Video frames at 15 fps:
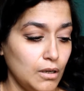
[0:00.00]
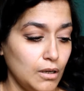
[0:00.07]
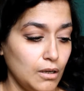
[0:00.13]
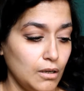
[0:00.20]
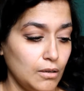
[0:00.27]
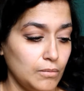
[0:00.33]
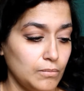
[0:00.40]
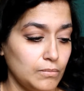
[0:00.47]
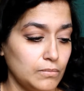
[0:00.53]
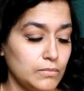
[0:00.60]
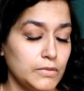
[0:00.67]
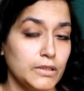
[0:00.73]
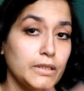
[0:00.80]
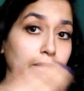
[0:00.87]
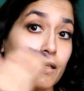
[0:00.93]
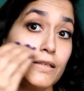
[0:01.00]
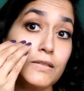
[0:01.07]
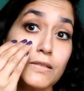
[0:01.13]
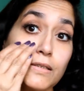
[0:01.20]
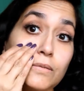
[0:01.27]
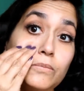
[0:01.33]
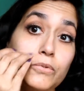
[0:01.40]
um, the
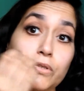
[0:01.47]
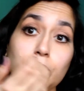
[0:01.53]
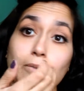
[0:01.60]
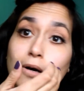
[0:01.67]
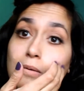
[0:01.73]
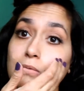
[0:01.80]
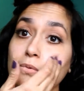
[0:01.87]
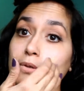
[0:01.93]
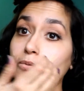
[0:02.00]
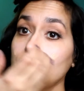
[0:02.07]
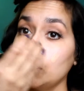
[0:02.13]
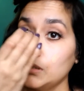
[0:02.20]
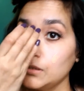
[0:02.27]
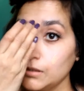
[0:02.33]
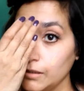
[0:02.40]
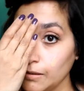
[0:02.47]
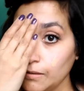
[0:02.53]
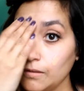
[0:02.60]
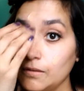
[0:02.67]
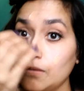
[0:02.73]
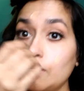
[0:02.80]
Naked Skin Beauty is what I'm trying to say.